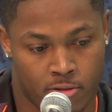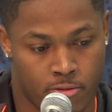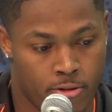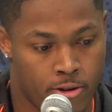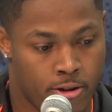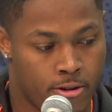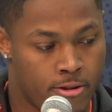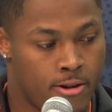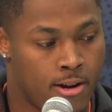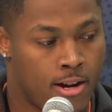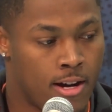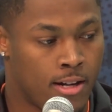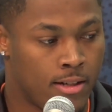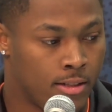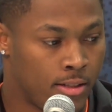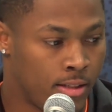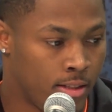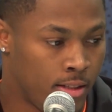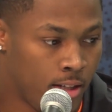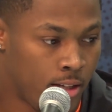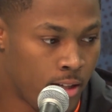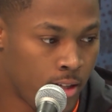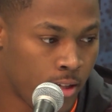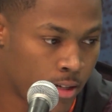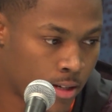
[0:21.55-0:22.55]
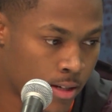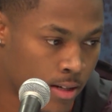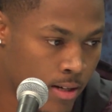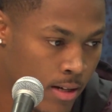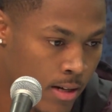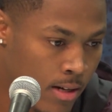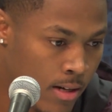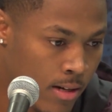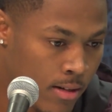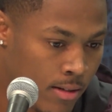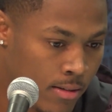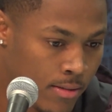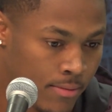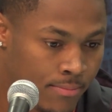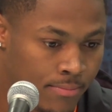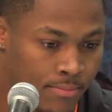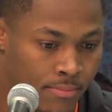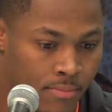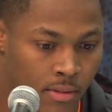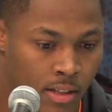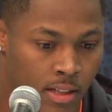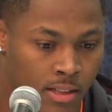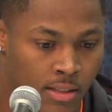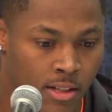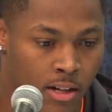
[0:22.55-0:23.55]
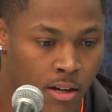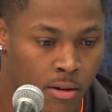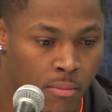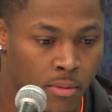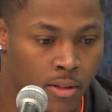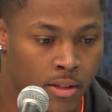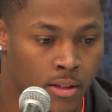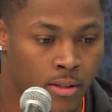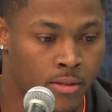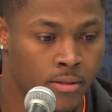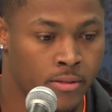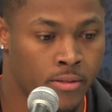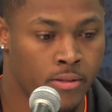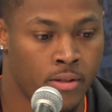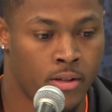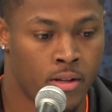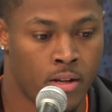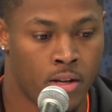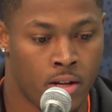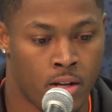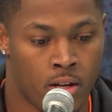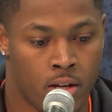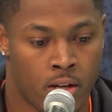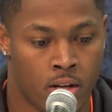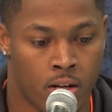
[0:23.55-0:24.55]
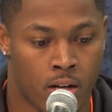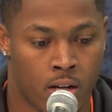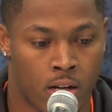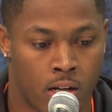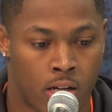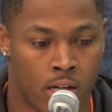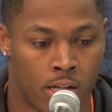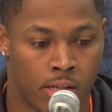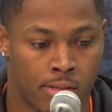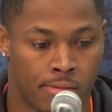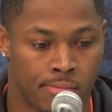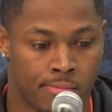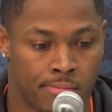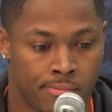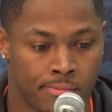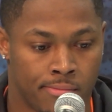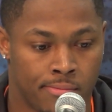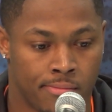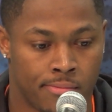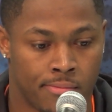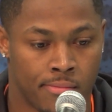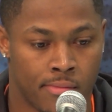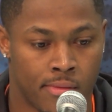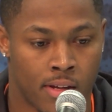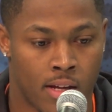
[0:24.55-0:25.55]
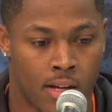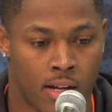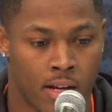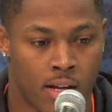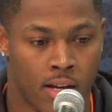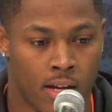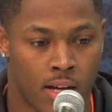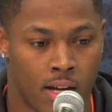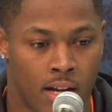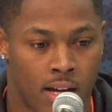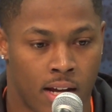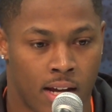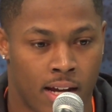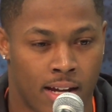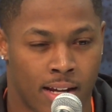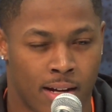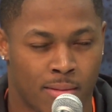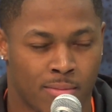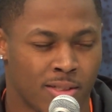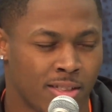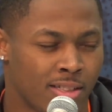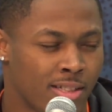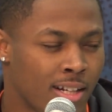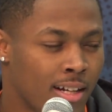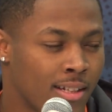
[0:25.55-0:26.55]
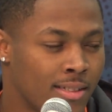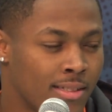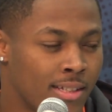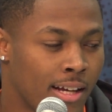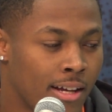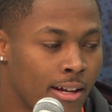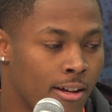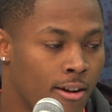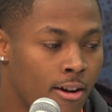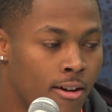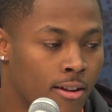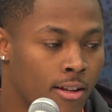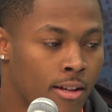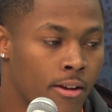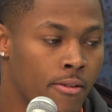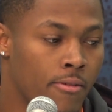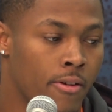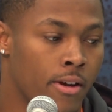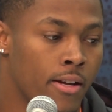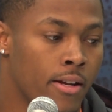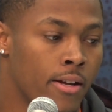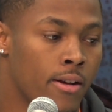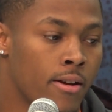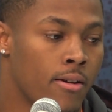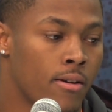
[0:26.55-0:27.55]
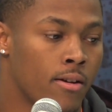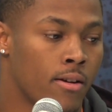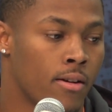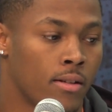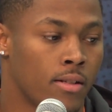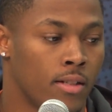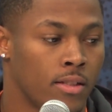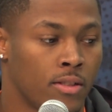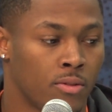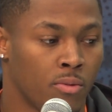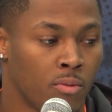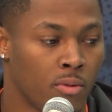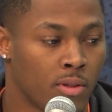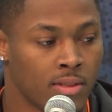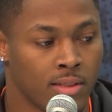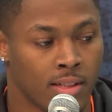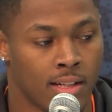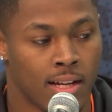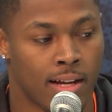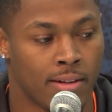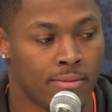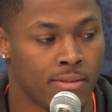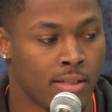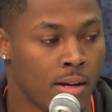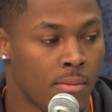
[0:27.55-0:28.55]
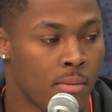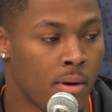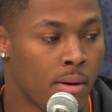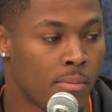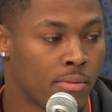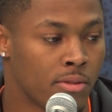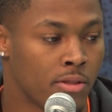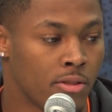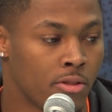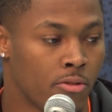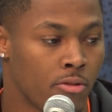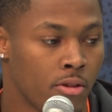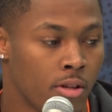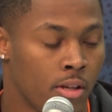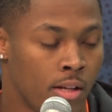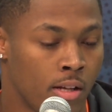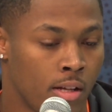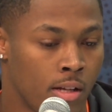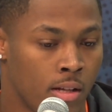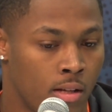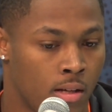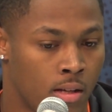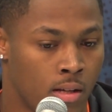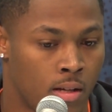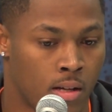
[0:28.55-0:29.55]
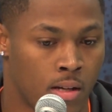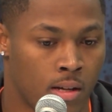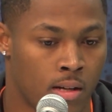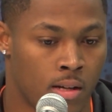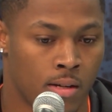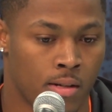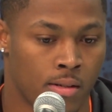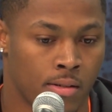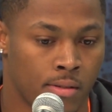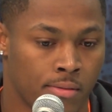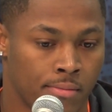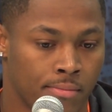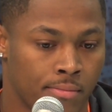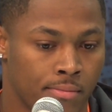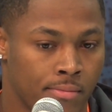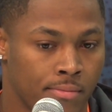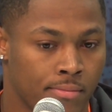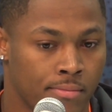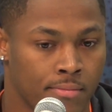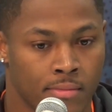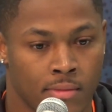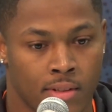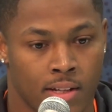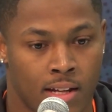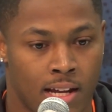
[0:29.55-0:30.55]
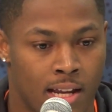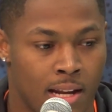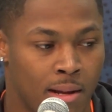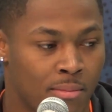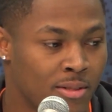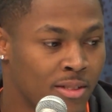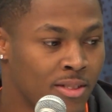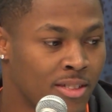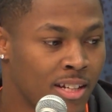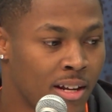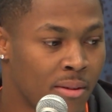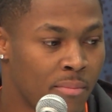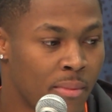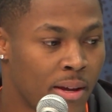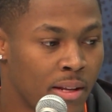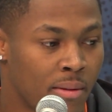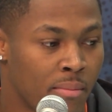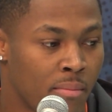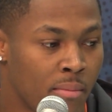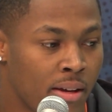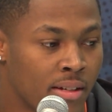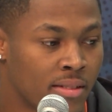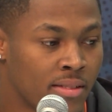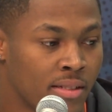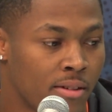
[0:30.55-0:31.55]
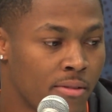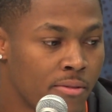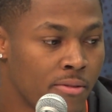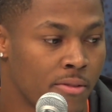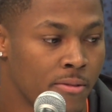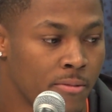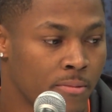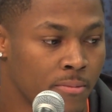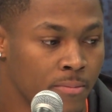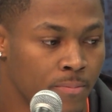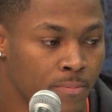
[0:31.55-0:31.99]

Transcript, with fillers: surreal, honestly. It's humbling. And I'm just trying to take it all in right now. This once-in-a-lifetime opportunity, and I'm just trying to make the best of it.